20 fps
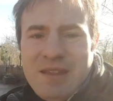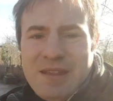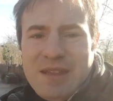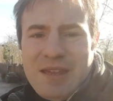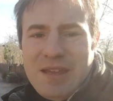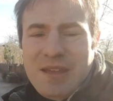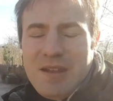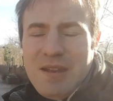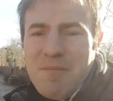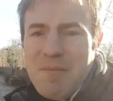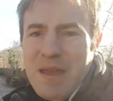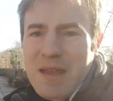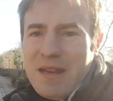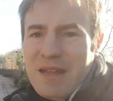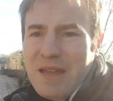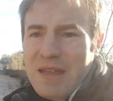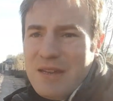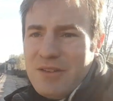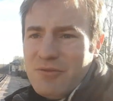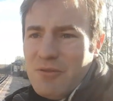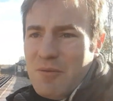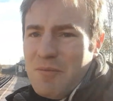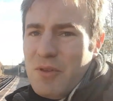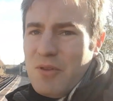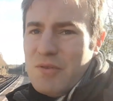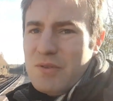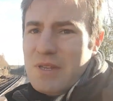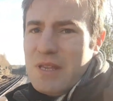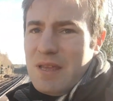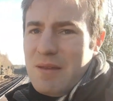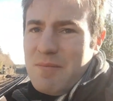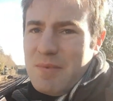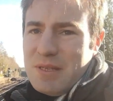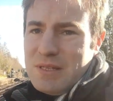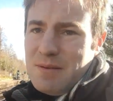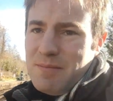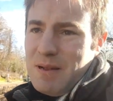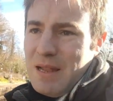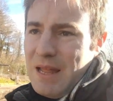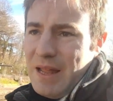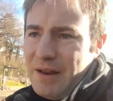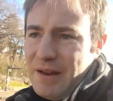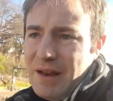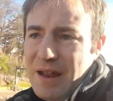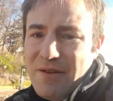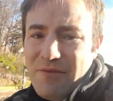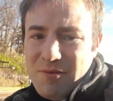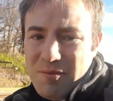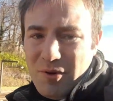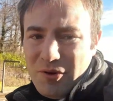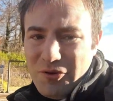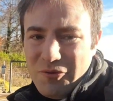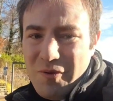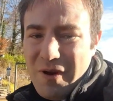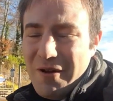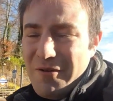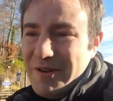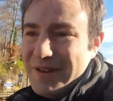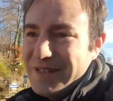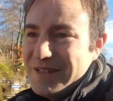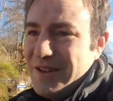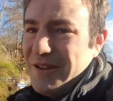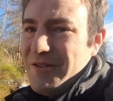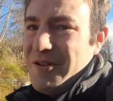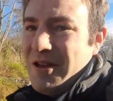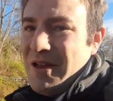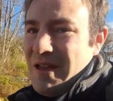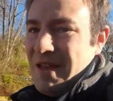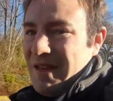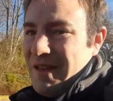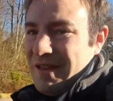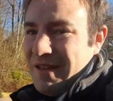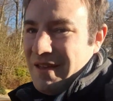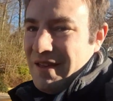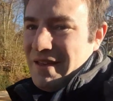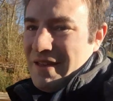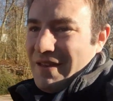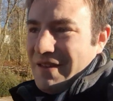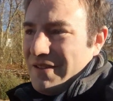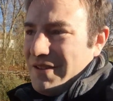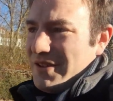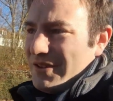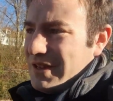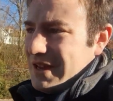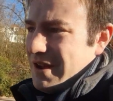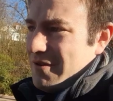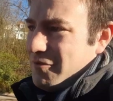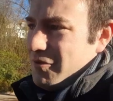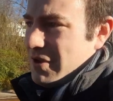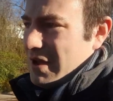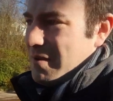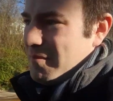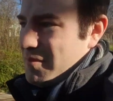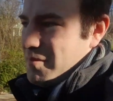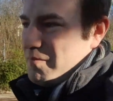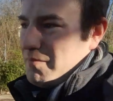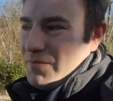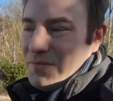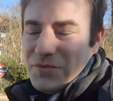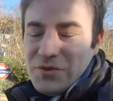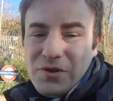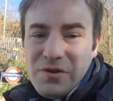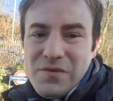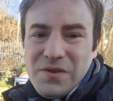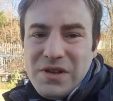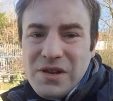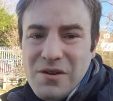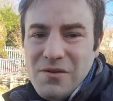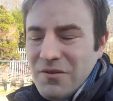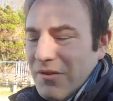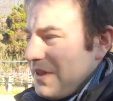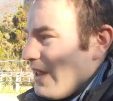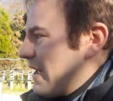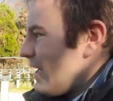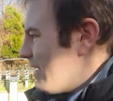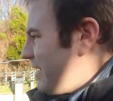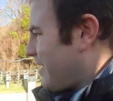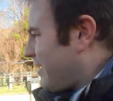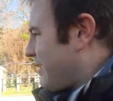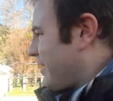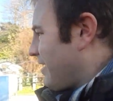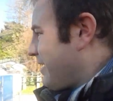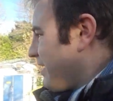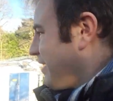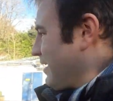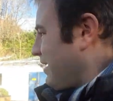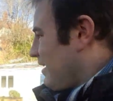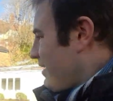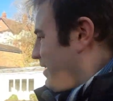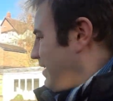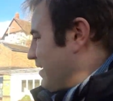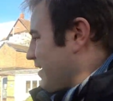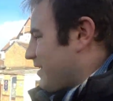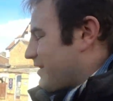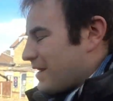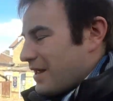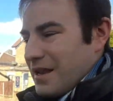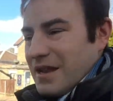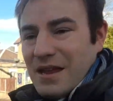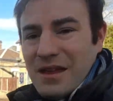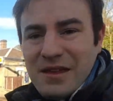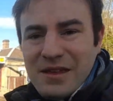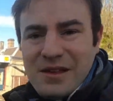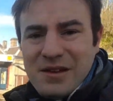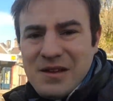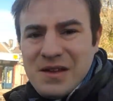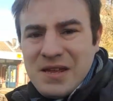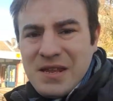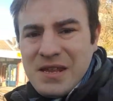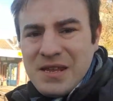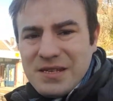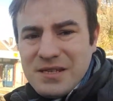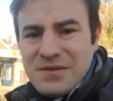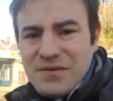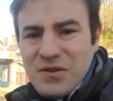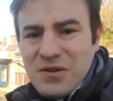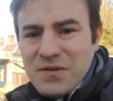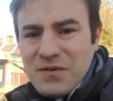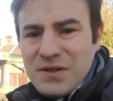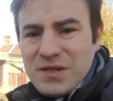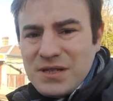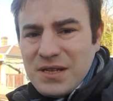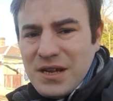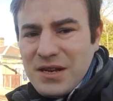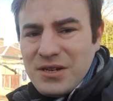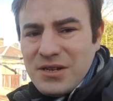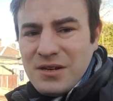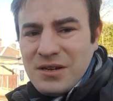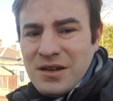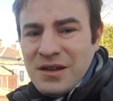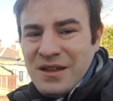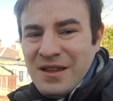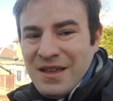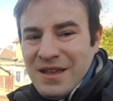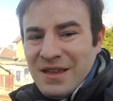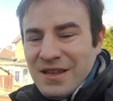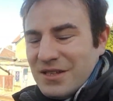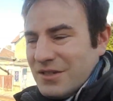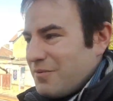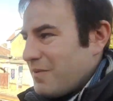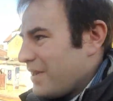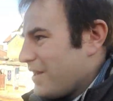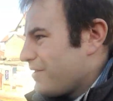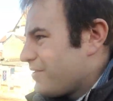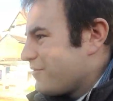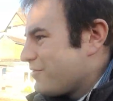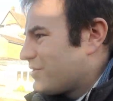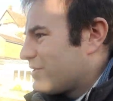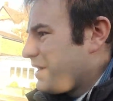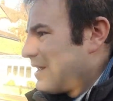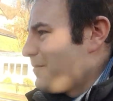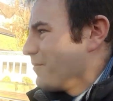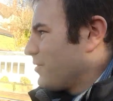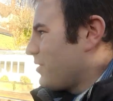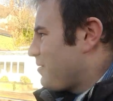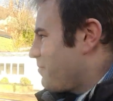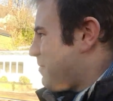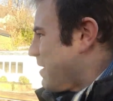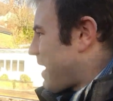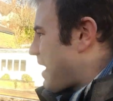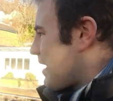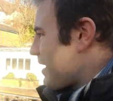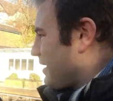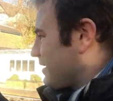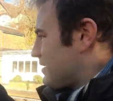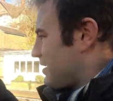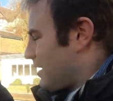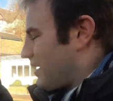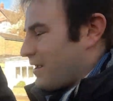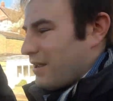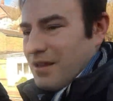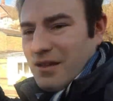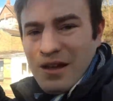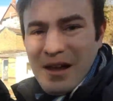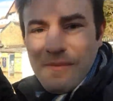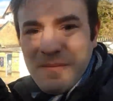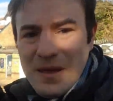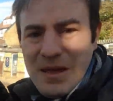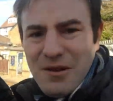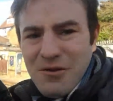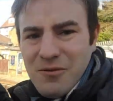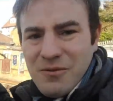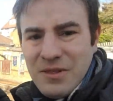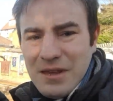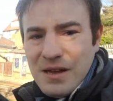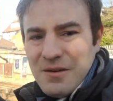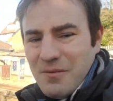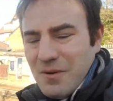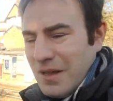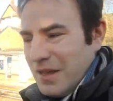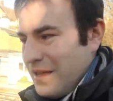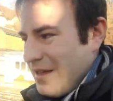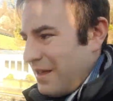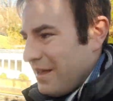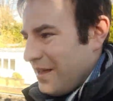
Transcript: They're going to make that into a museum, is the plan, and have a model railway. So no doubt we'll come and do a video on that. And then there you go, there's the view of the station. So when they do steam on the Met, it's uphill that way.